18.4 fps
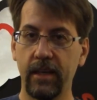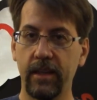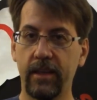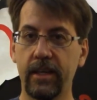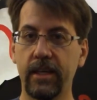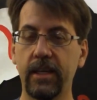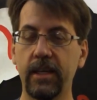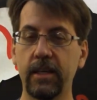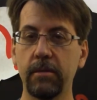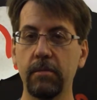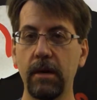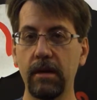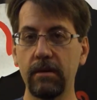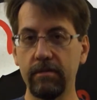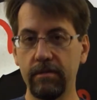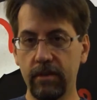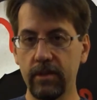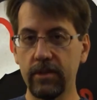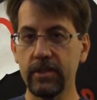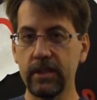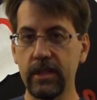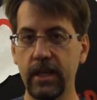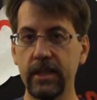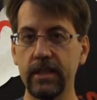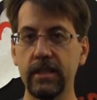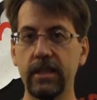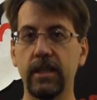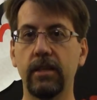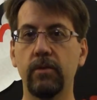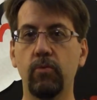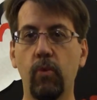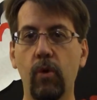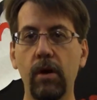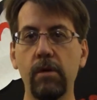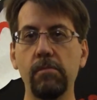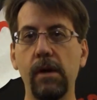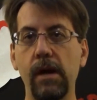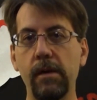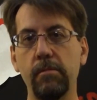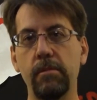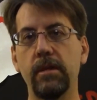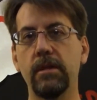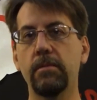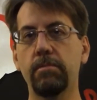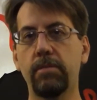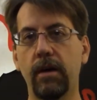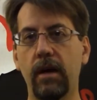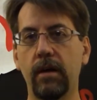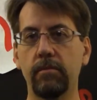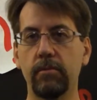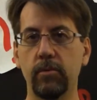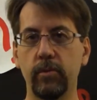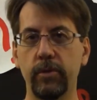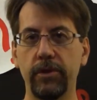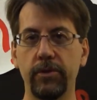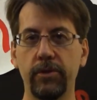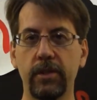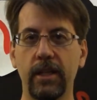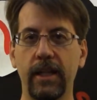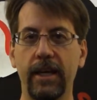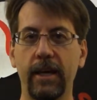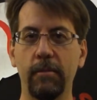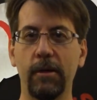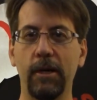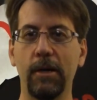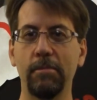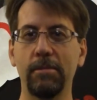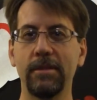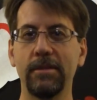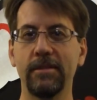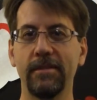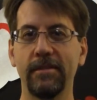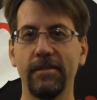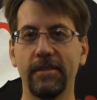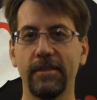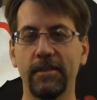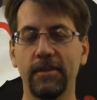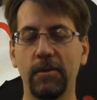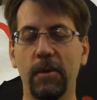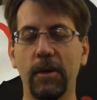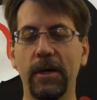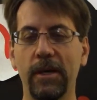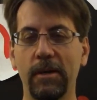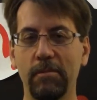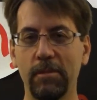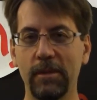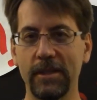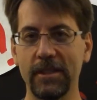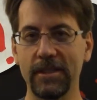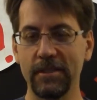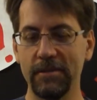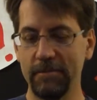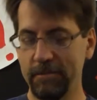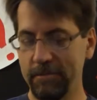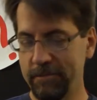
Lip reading: Thinking about verse 19, what might be the problem when you clam up? Go ahead, please.